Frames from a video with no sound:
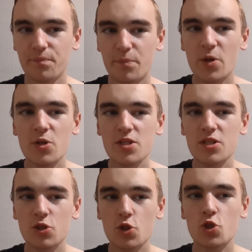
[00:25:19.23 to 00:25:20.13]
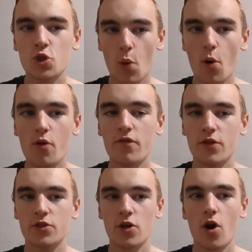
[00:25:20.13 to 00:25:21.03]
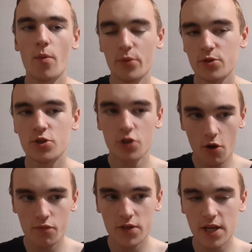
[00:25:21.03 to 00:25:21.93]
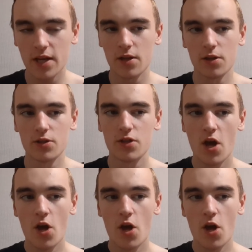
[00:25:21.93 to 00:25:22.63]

Because it's just so over the top and so ridiculous